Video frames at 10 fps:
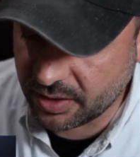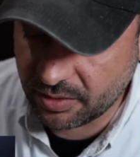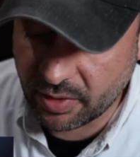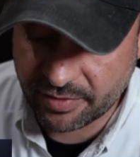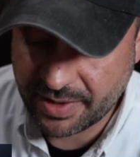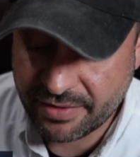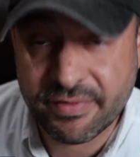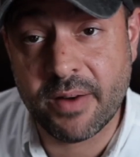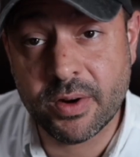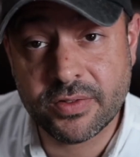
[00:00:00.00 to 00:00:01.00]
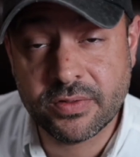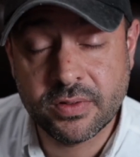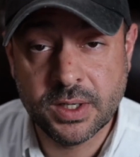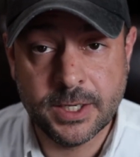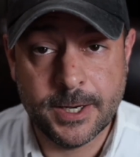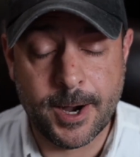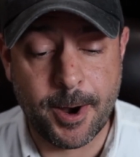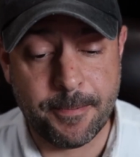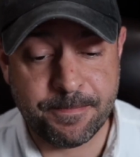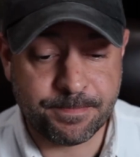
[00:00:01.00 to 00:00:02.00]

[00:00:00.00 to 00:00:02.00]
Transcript: one of my favorites. I'm